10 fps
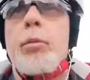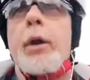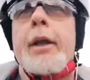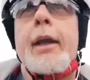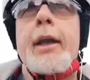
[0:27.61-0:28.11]

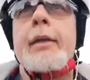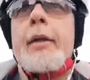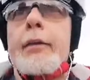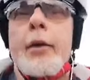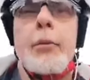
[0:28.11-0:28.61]
weekend
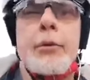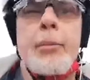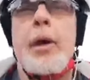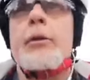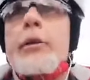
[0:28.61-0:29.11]
as I was
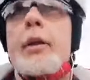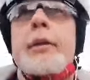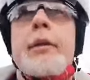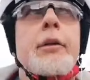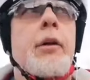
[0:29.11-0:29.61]
emotionally
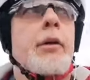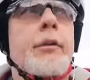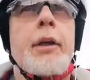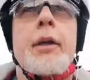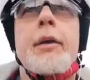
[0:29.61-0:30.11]

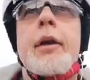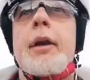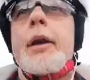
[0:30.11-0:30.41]
detoxing and